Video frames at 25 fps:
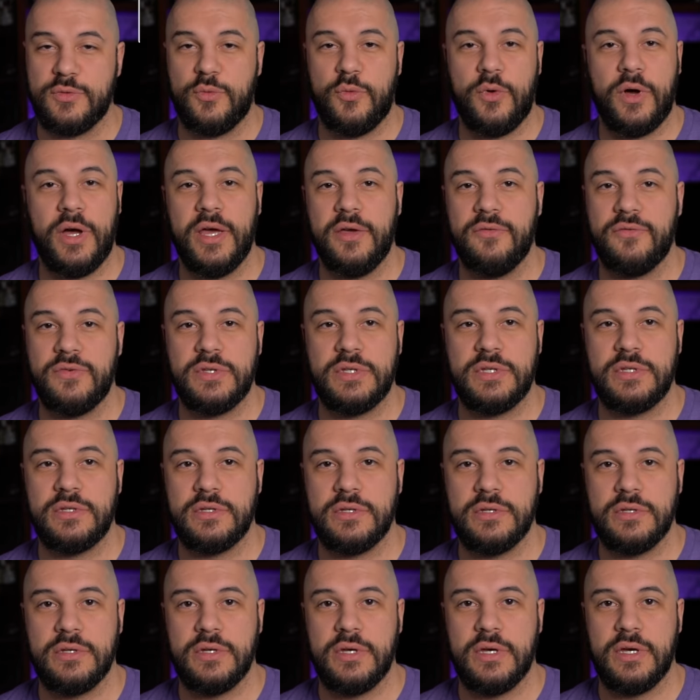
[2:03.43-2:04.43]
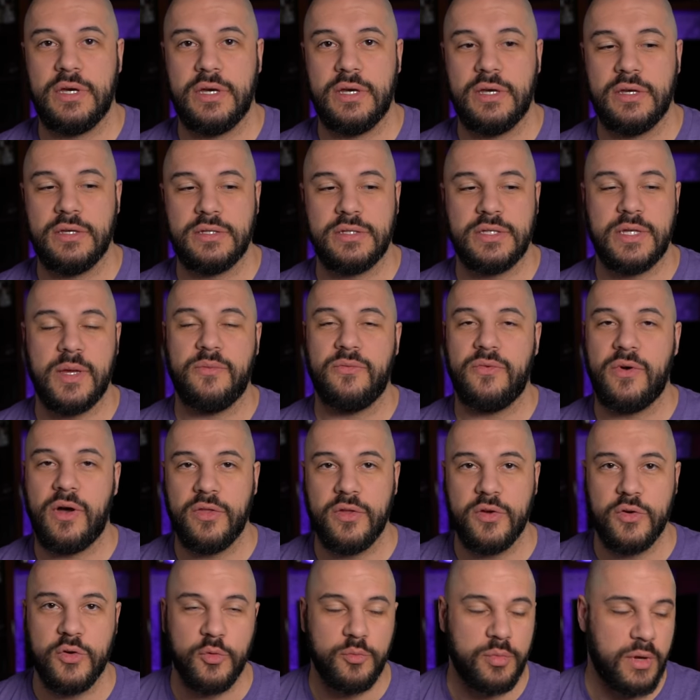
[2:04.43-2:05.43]
wife's
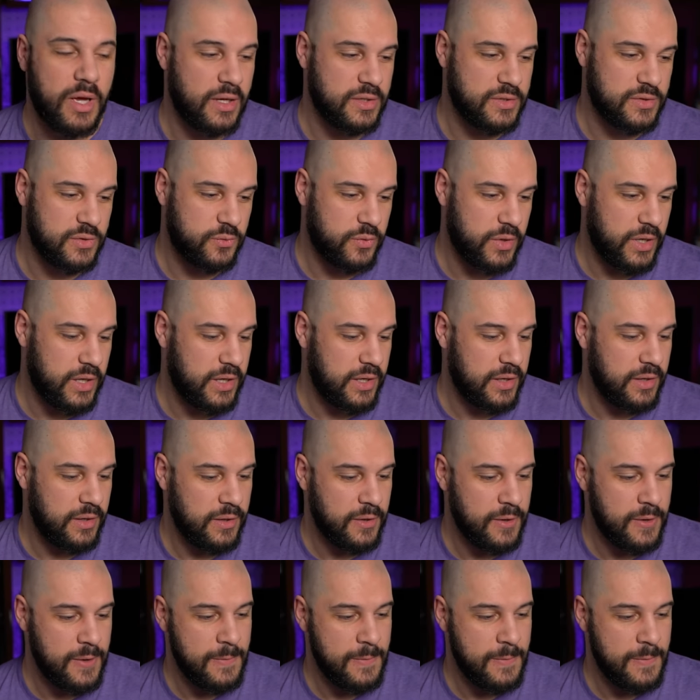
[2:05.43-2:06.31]
stepfather who passed away,